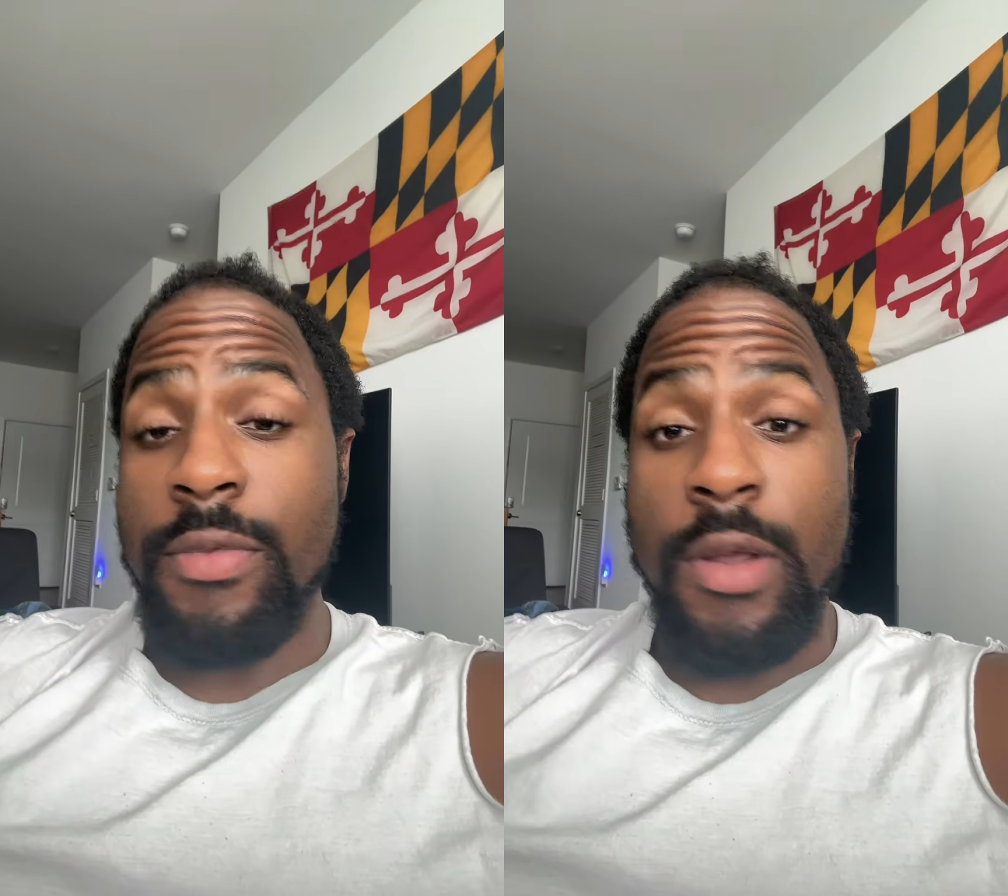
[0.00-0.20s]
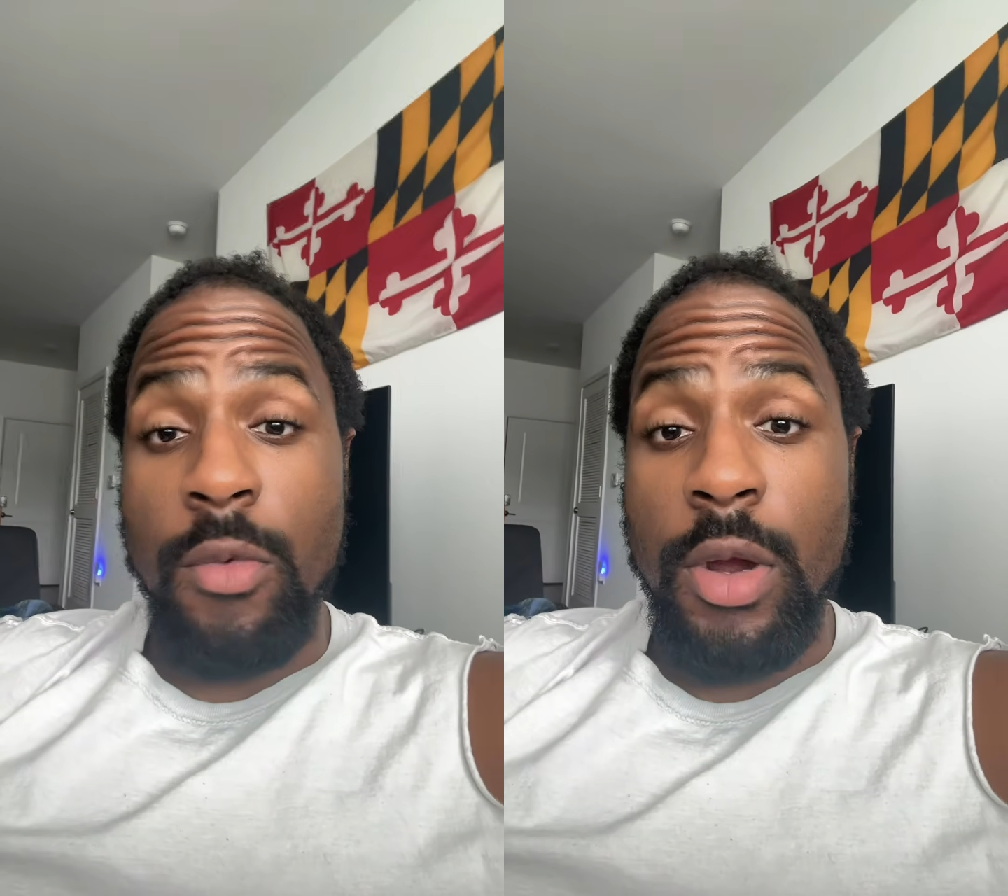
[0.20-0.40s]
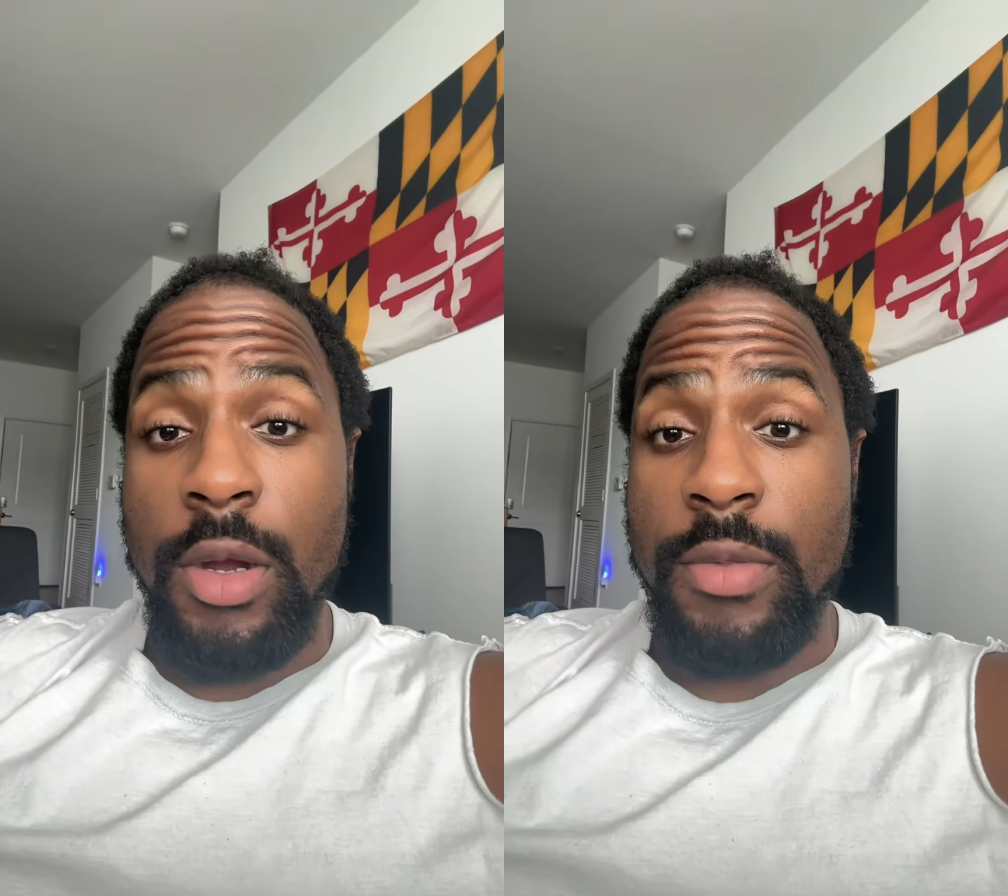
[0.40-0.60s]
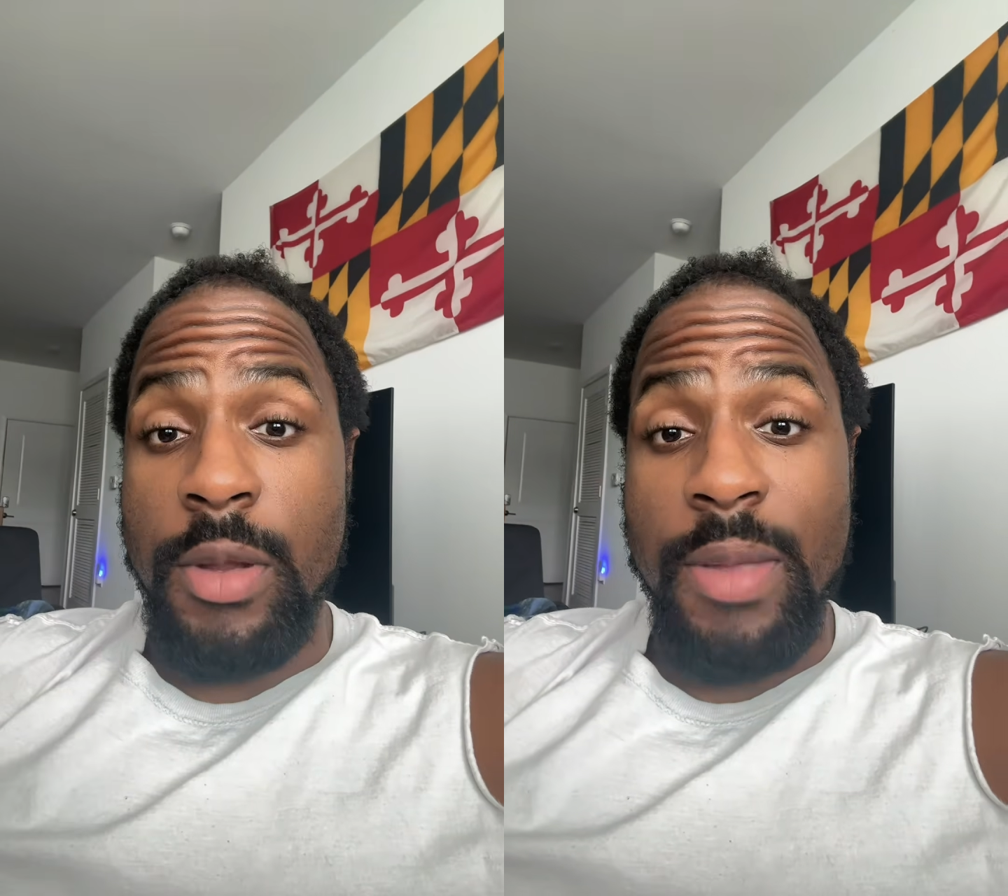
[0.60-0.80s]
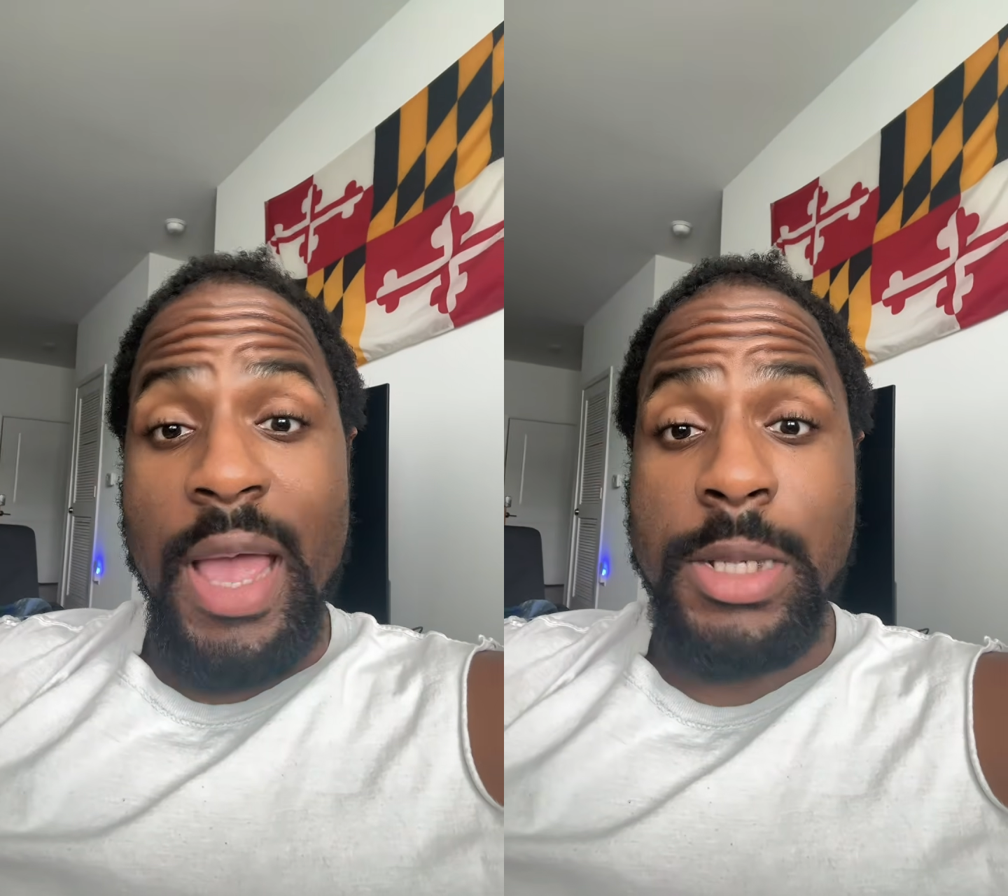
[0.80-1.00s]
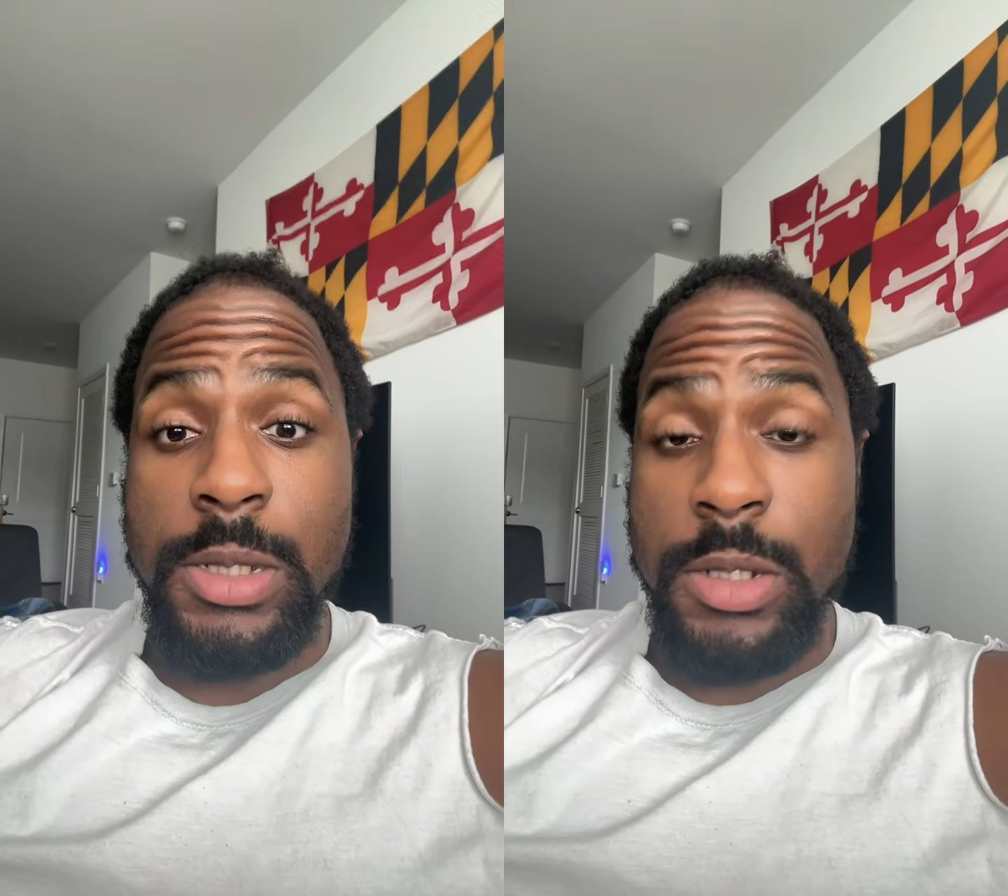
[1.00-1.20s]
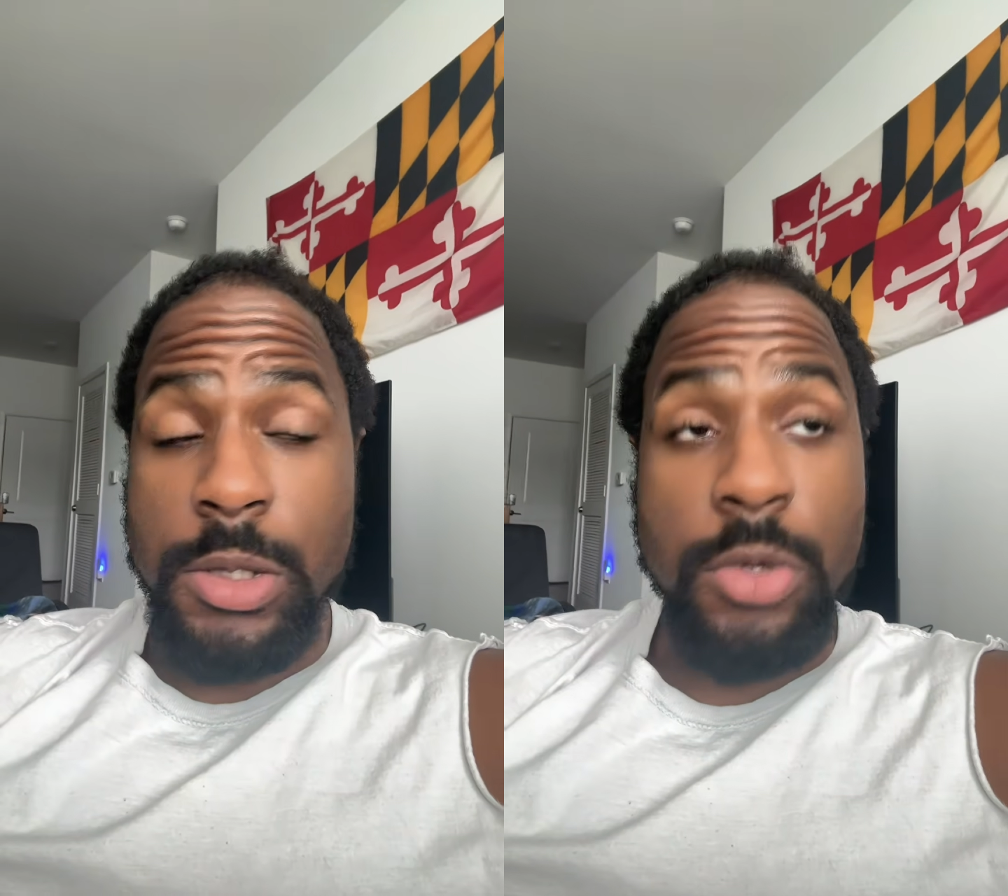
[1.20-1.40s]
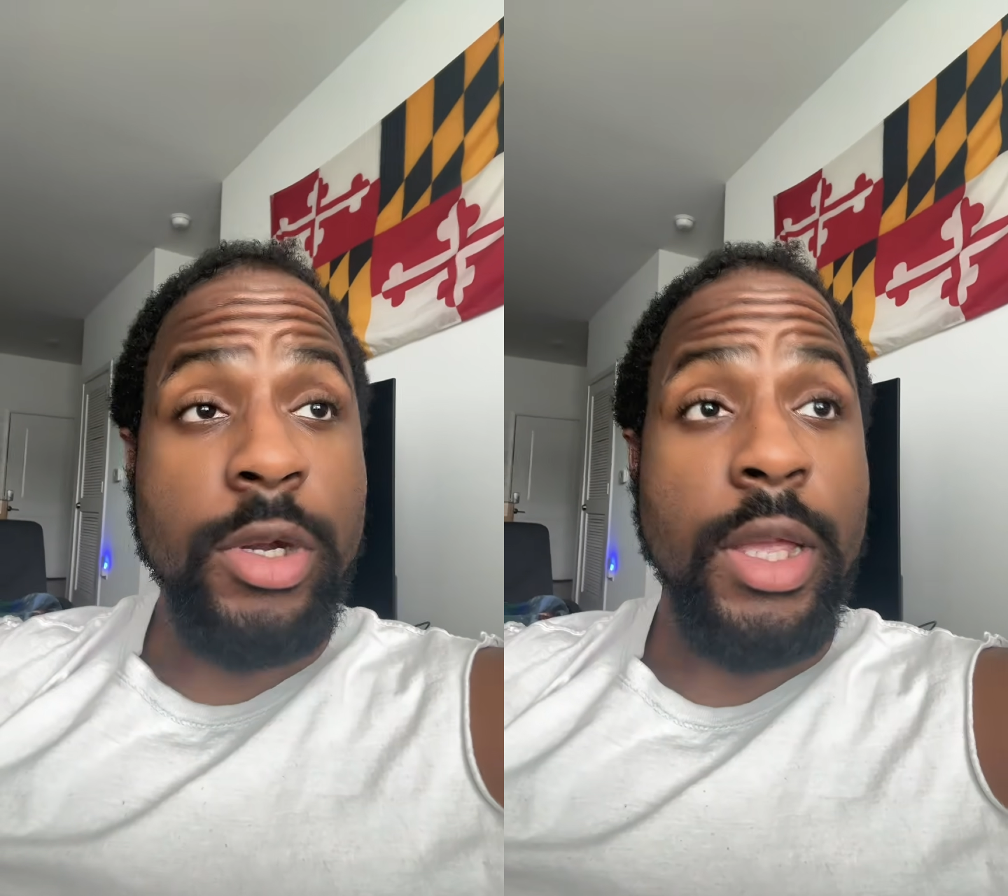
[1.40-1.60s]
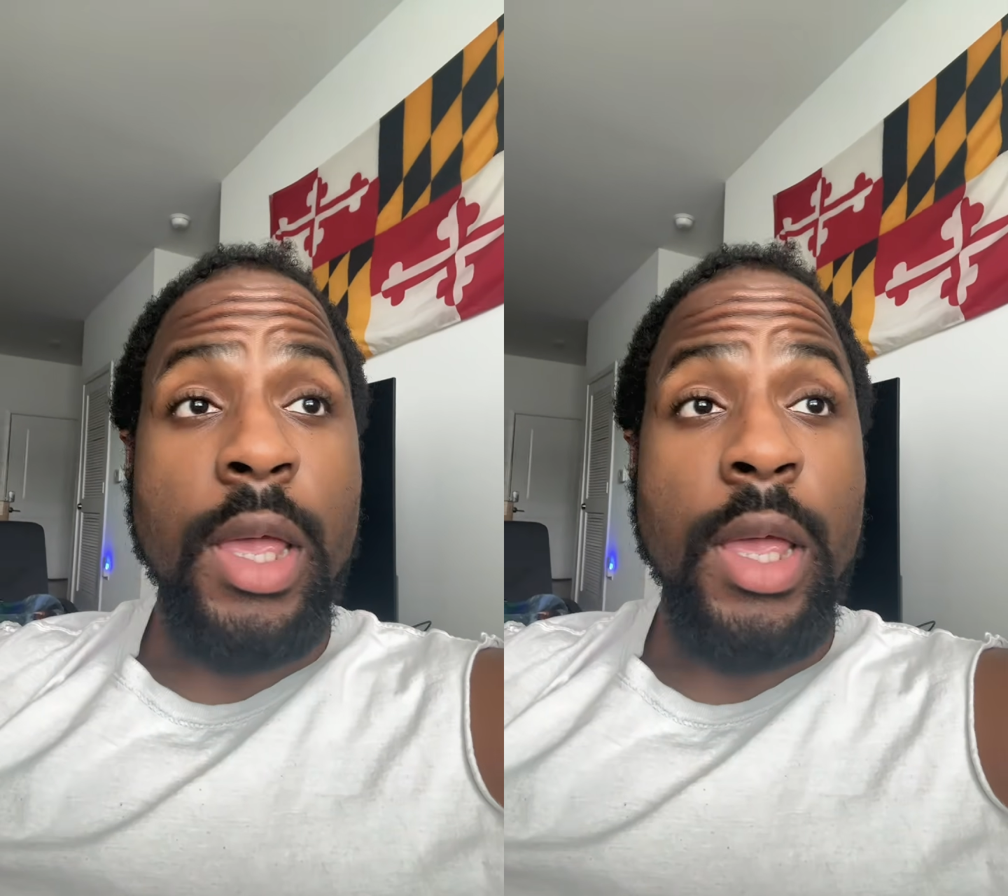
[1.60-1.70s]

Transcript: work, their passions, their story?